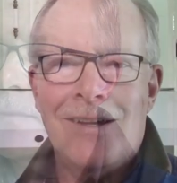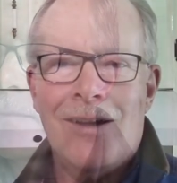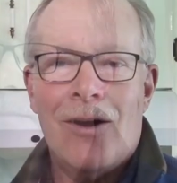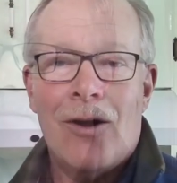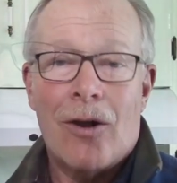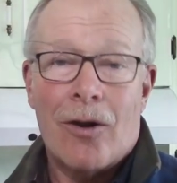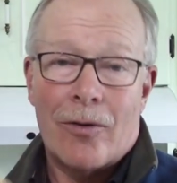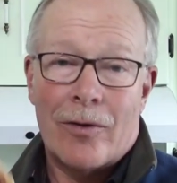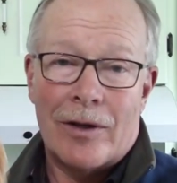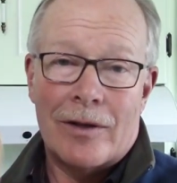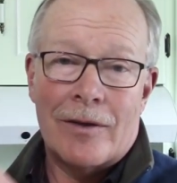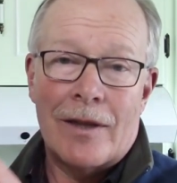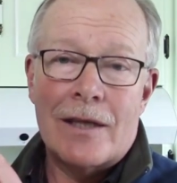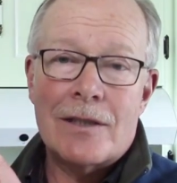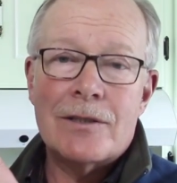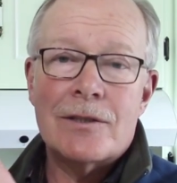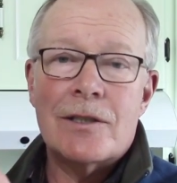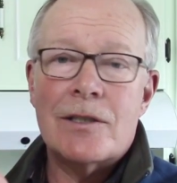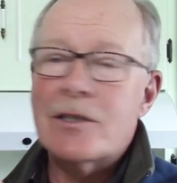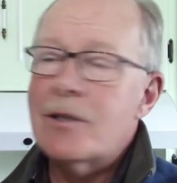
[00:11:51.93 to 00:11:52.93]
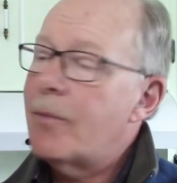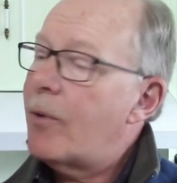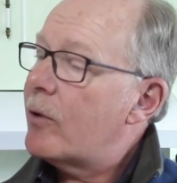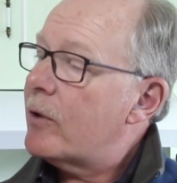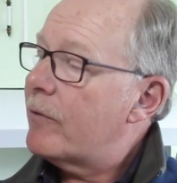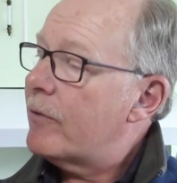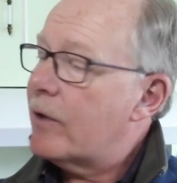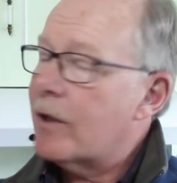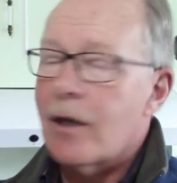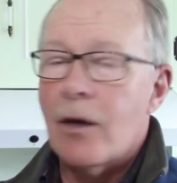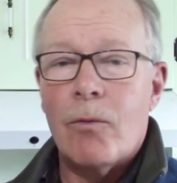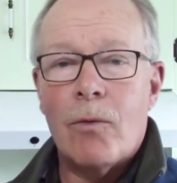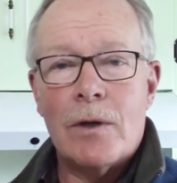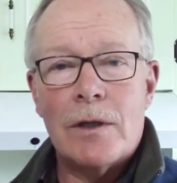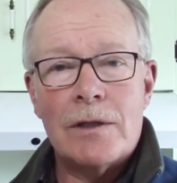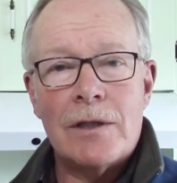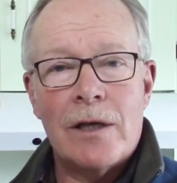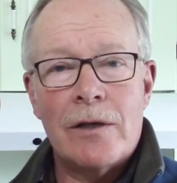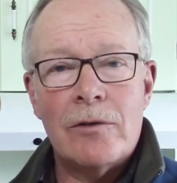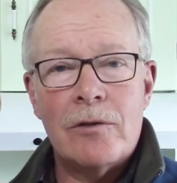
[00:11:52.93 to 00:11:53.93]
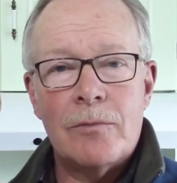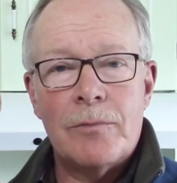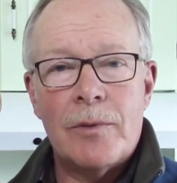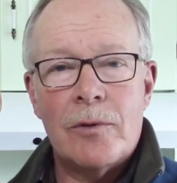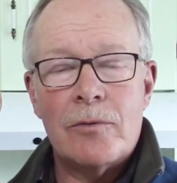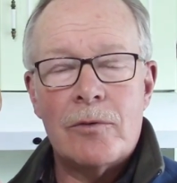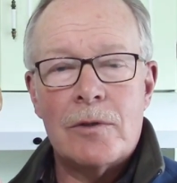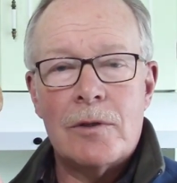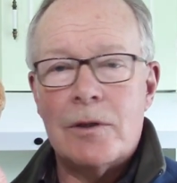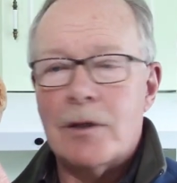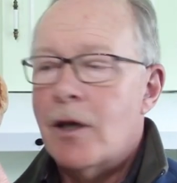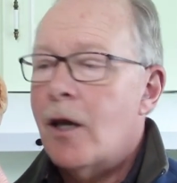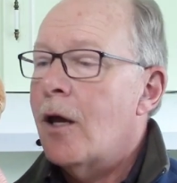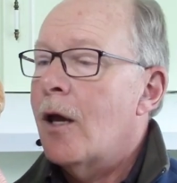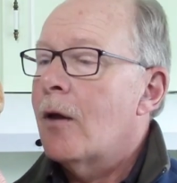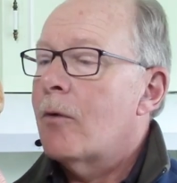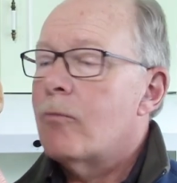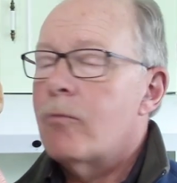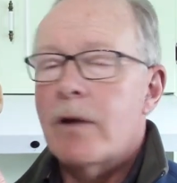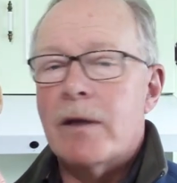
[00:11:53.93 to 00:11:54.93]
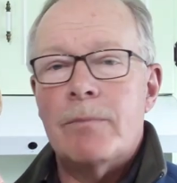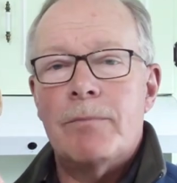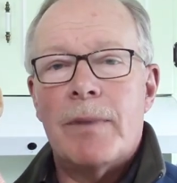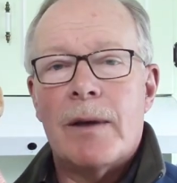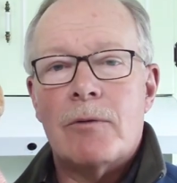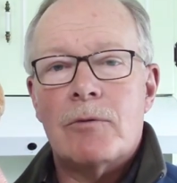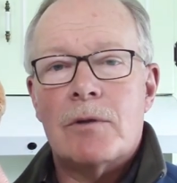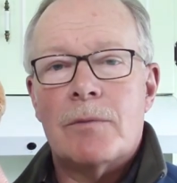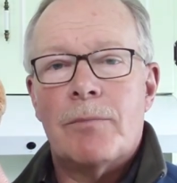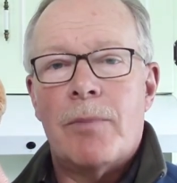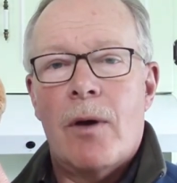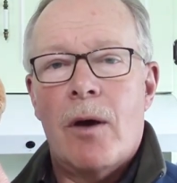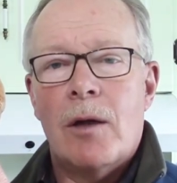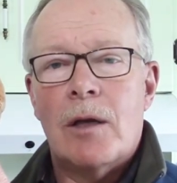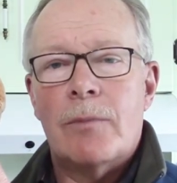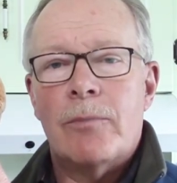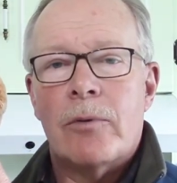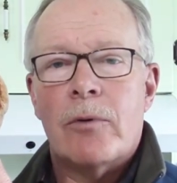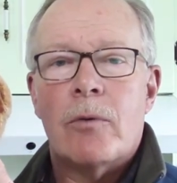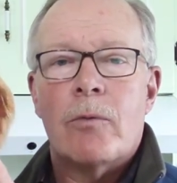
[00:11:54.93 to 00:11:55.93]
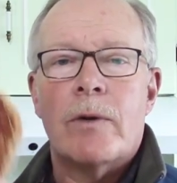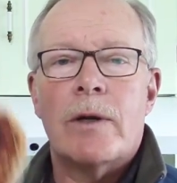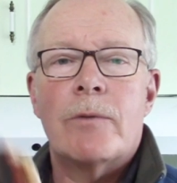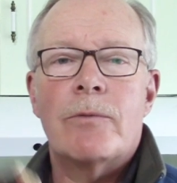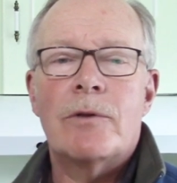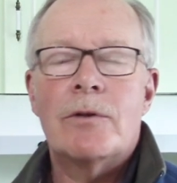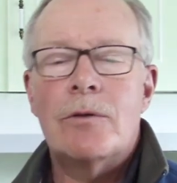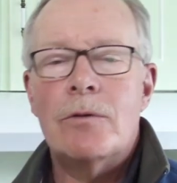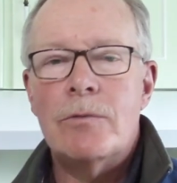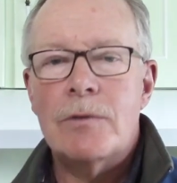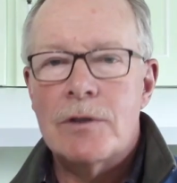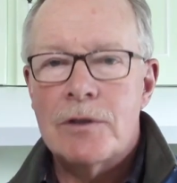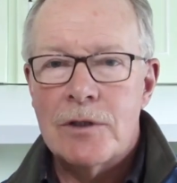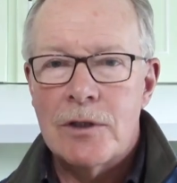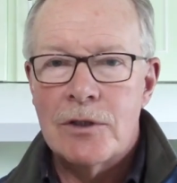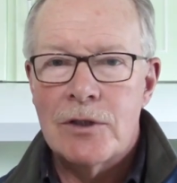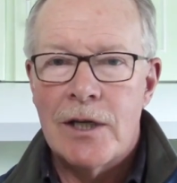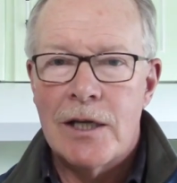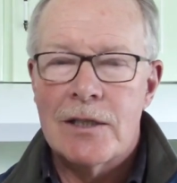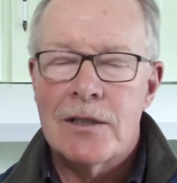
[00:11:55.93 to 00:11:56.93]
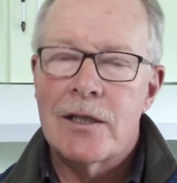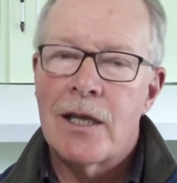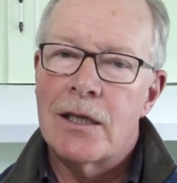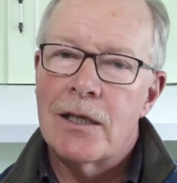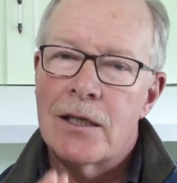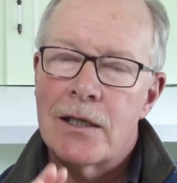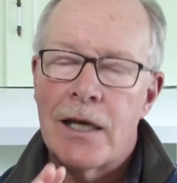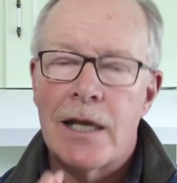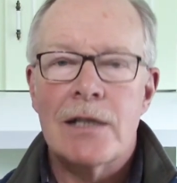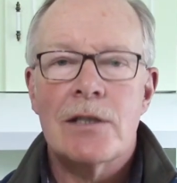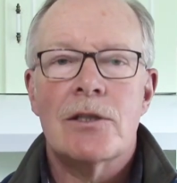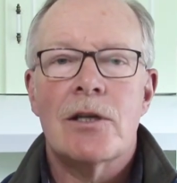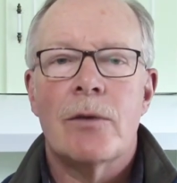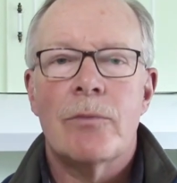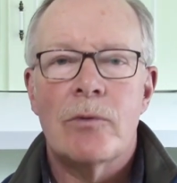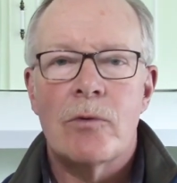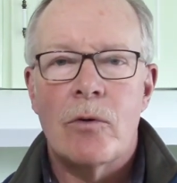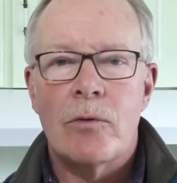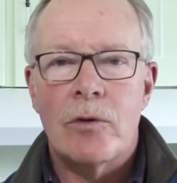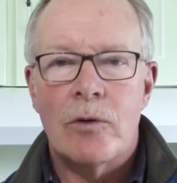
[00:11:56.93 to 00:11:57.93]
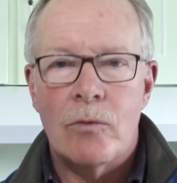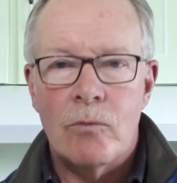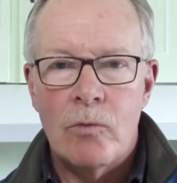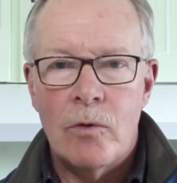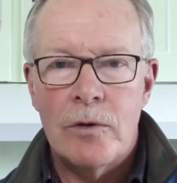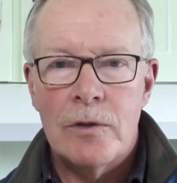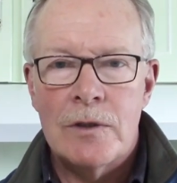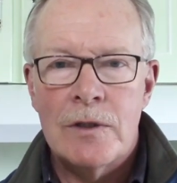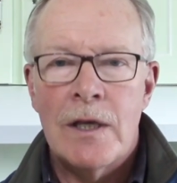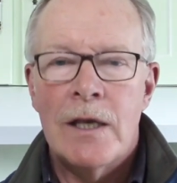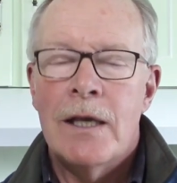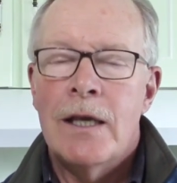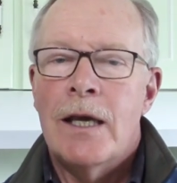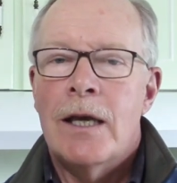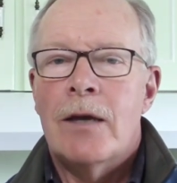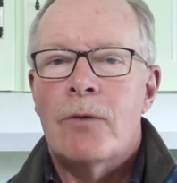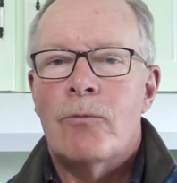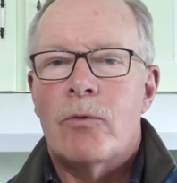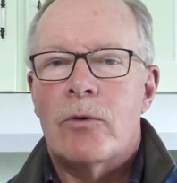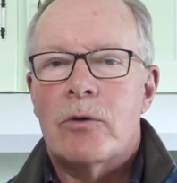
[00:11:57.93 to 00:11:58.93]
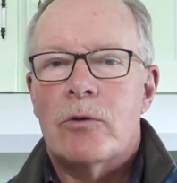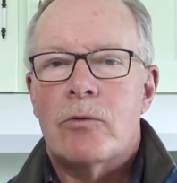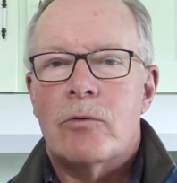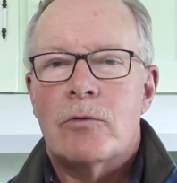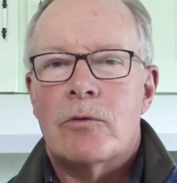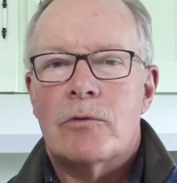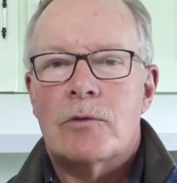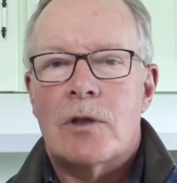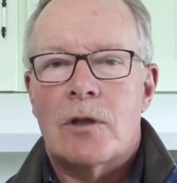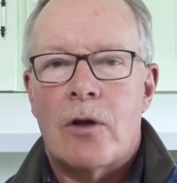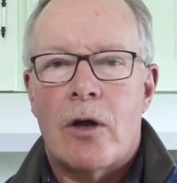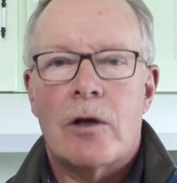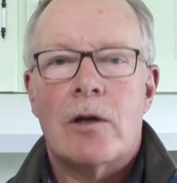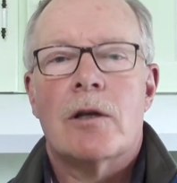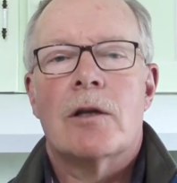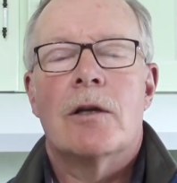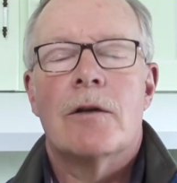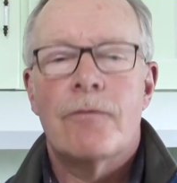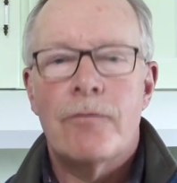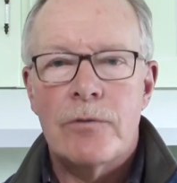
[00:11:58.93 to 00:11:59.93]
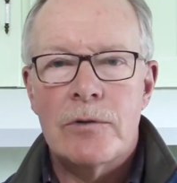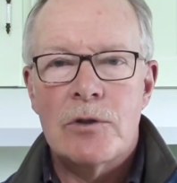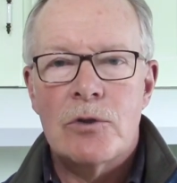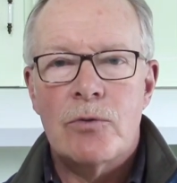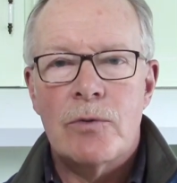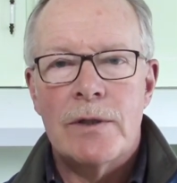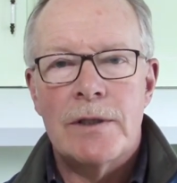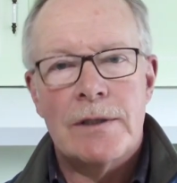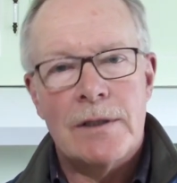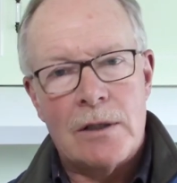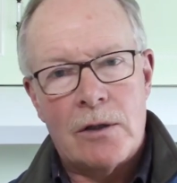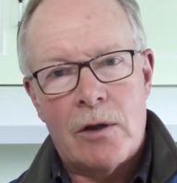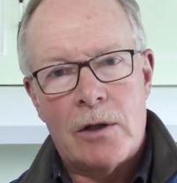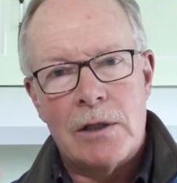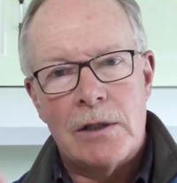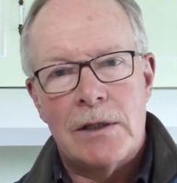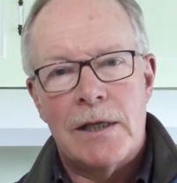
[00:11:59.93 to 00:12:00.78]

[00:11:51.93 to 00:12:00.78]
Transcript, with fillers: All right, that's just about everything I want to tell you about the red belted polypore. What I would do is suggest that the next time you're out in the woods, where are, there's a lot of coniferous trees and a lot of